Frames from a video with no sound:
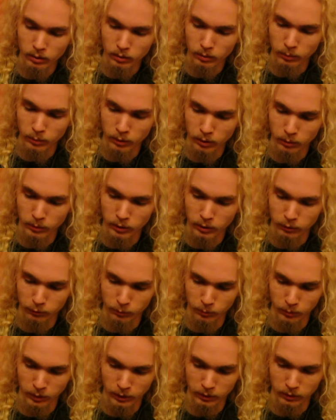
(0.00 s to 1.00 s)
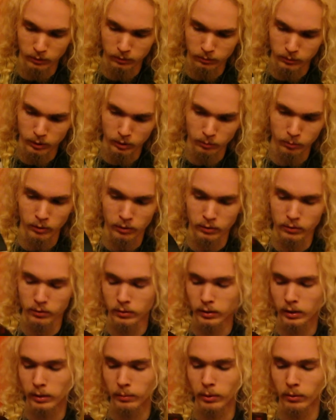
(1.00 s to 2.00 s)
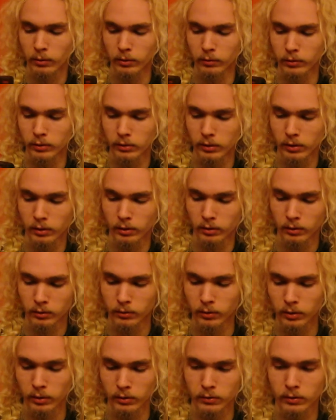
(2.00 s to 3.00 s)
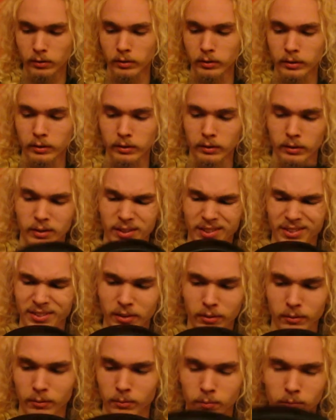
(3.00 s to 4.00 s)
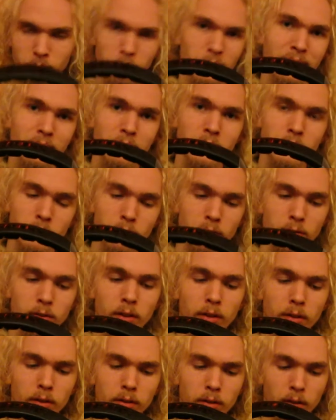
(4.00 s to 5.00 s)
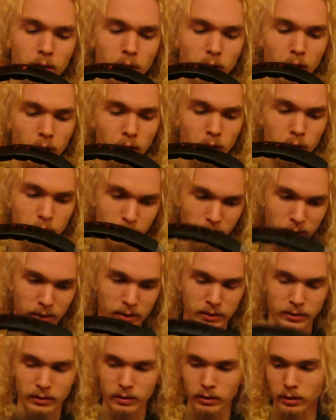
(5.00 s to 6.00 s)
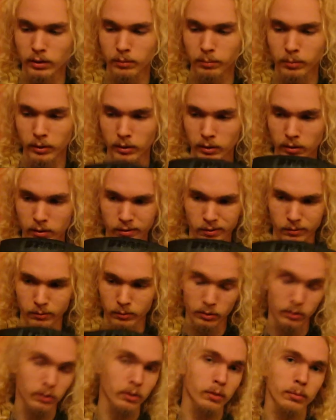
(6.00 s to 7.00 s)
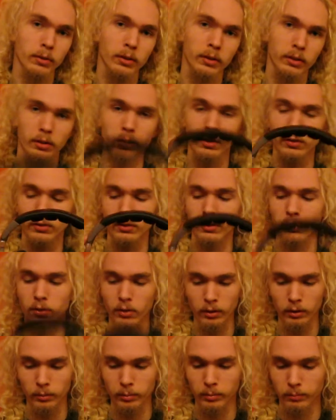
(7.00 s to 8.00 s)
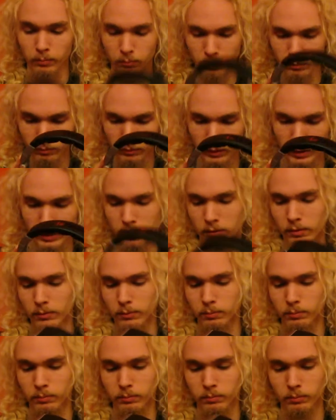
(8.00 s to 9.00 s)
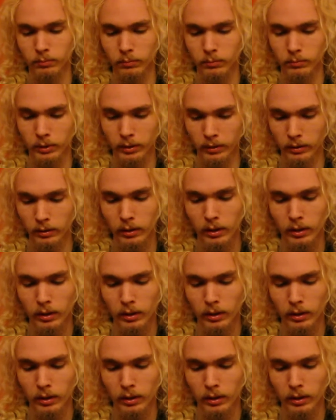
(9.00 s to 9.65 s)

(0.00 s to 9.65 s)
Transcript: But apart from that, not much to say about the physical construction. It's not that interesting. It's plastic, but it's durable and does the job. That's it.